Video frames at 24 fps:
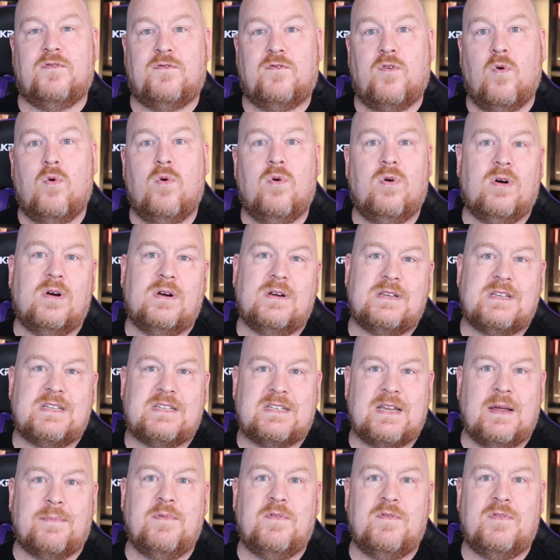for
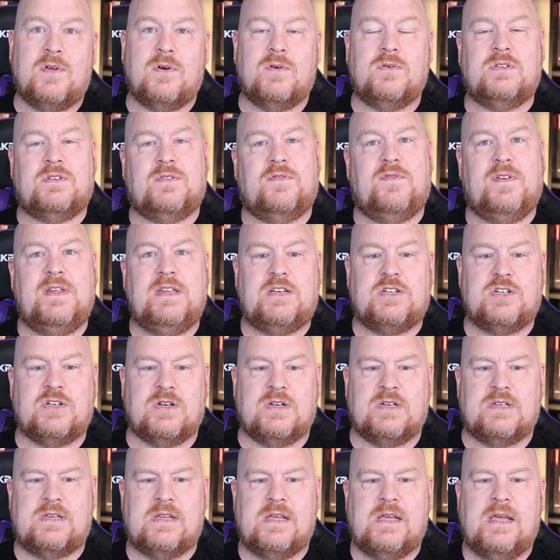some of those
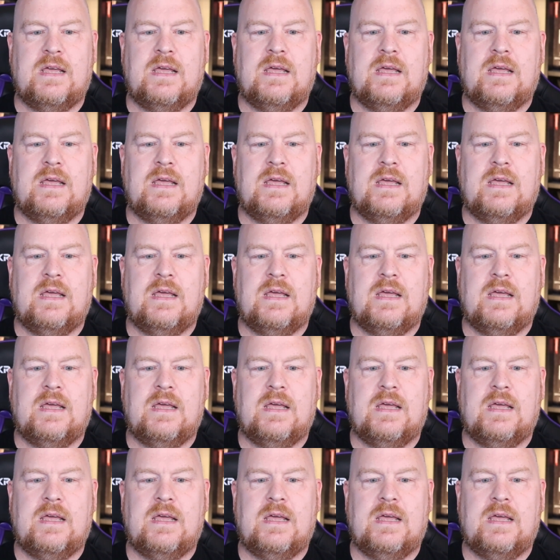features.